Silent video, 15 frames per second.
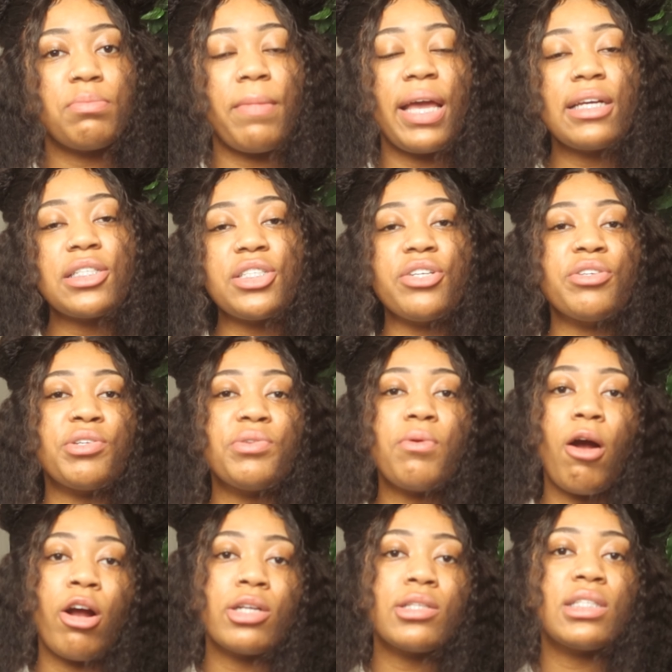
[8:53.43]
make sure you
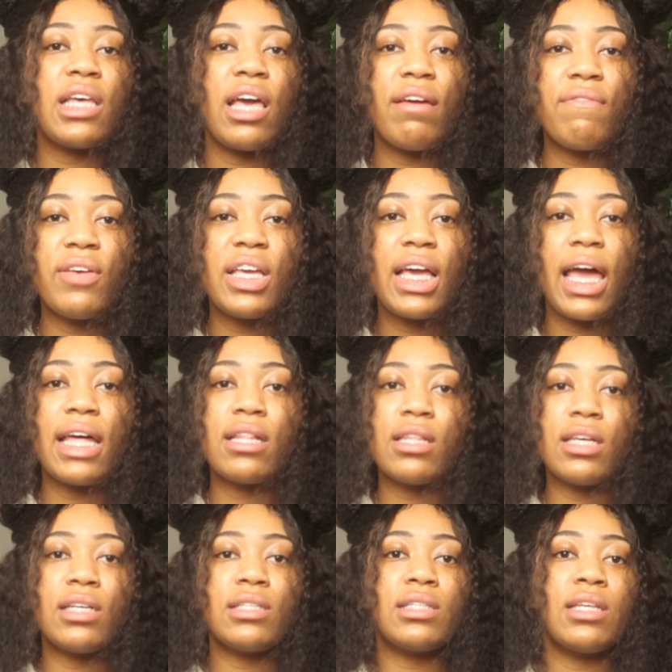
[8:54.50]
are saving at
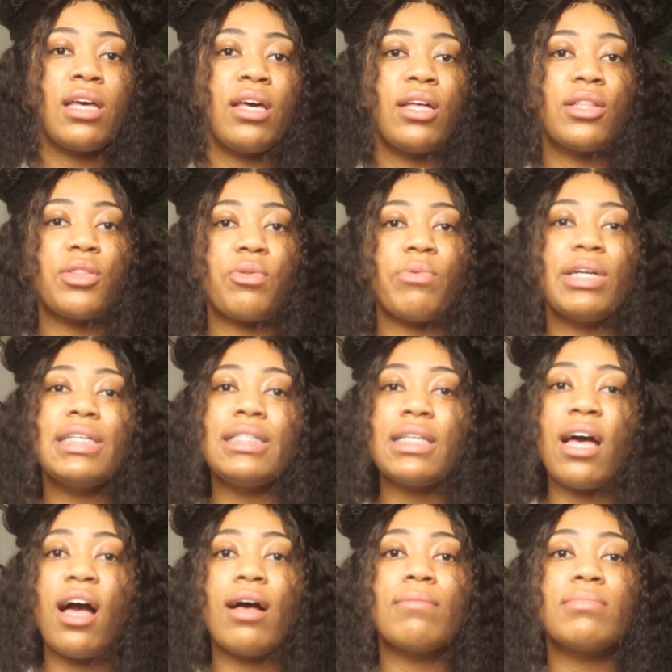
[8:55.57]
least 3
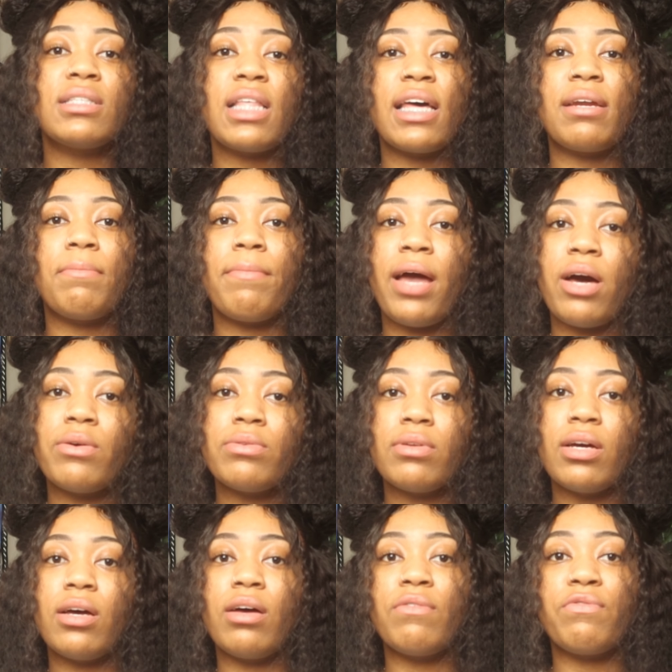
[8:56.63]
times that amount
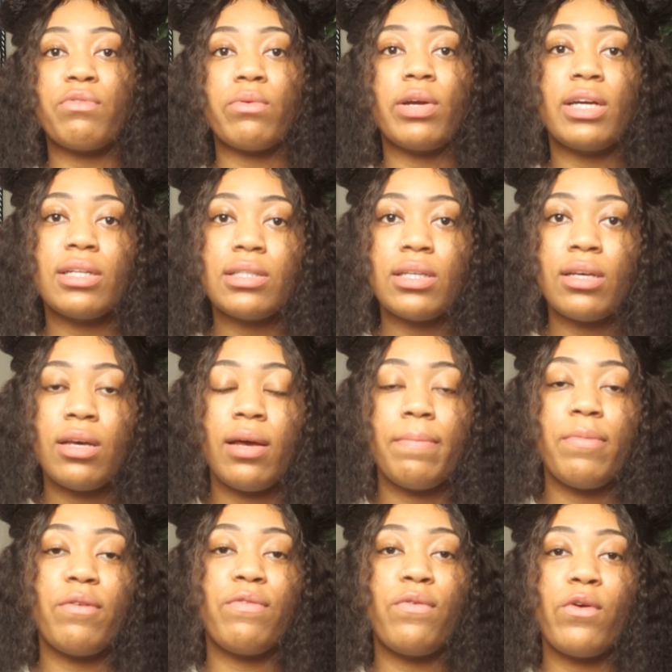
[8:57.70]
of rent
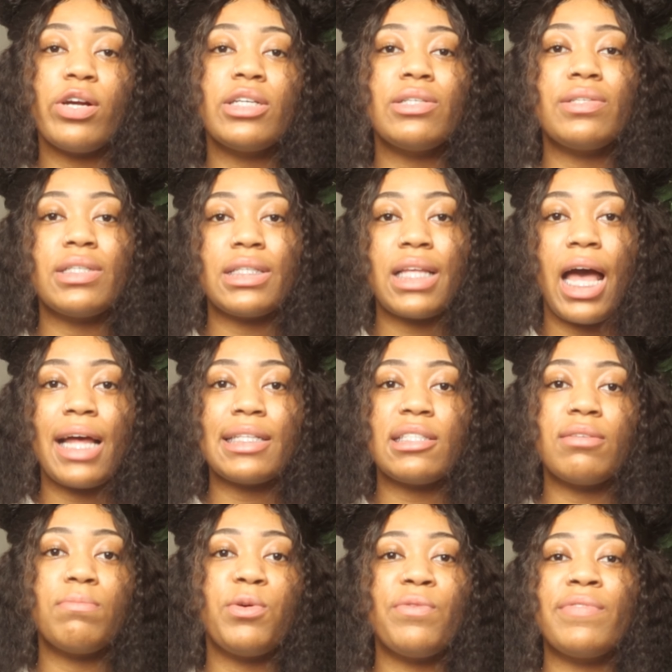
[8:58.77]
before you decide
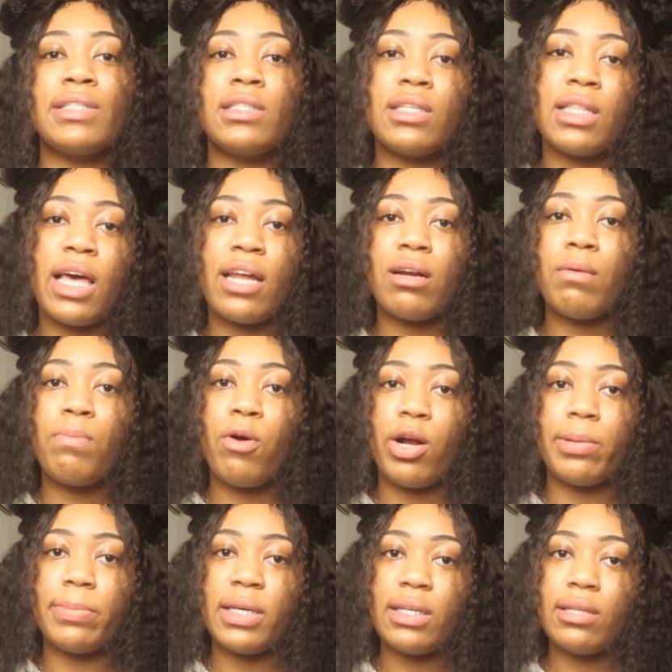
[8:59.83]
to move into that
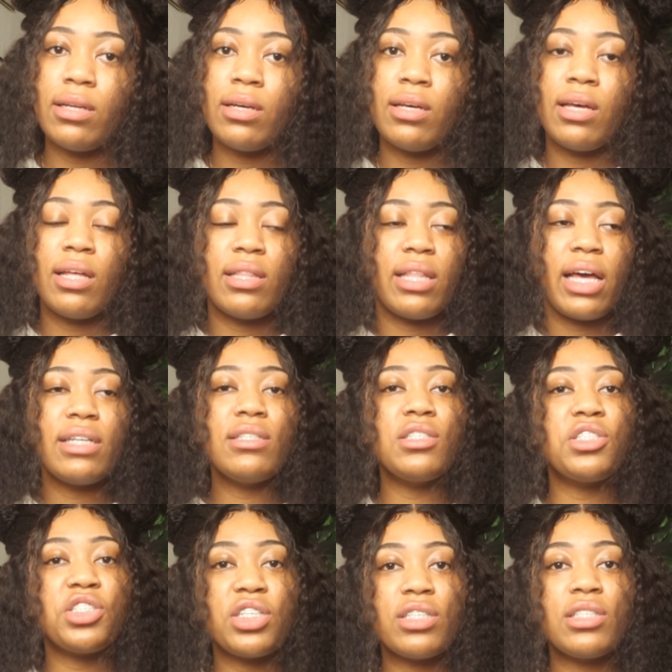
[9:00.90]
apartment. That
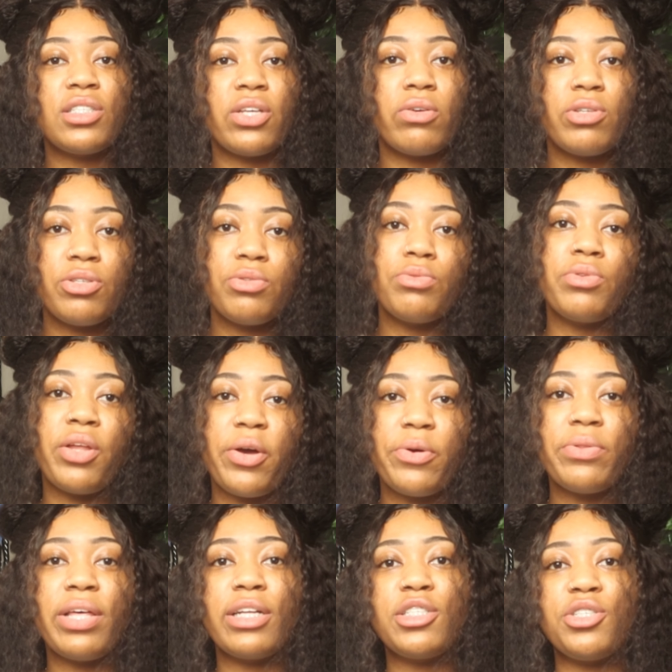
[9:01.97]
is just so you
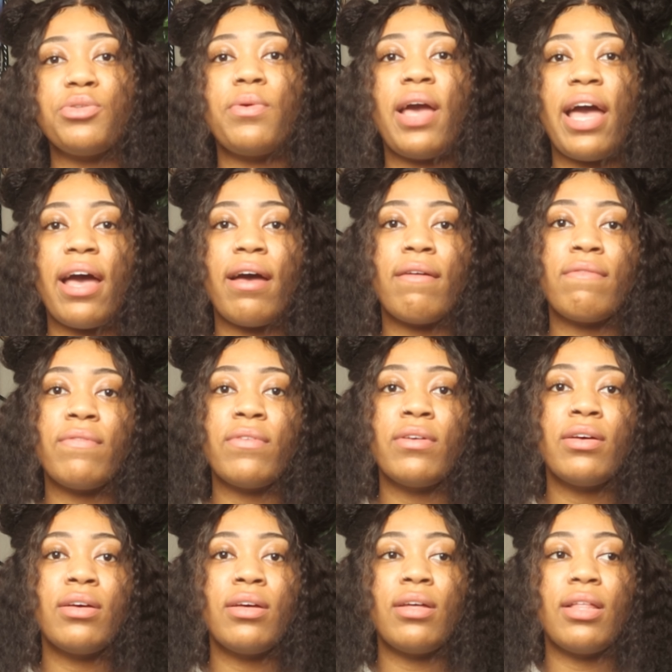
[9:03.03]
know that you have
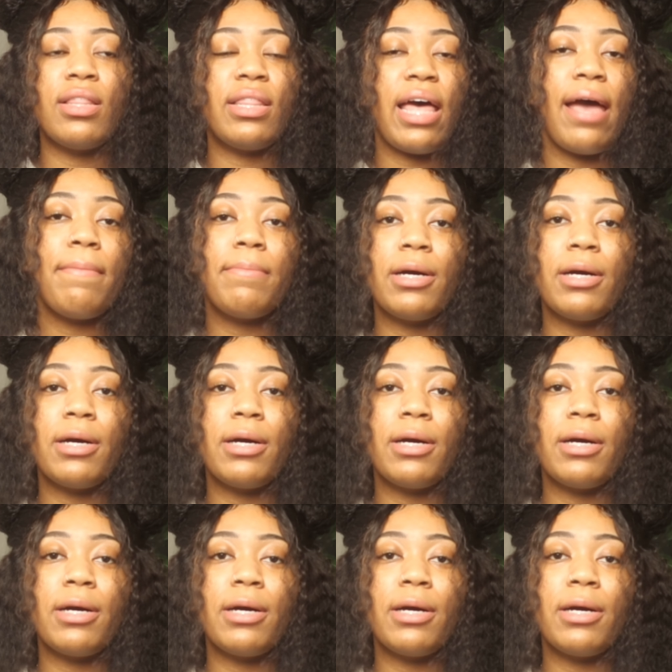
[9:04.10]
that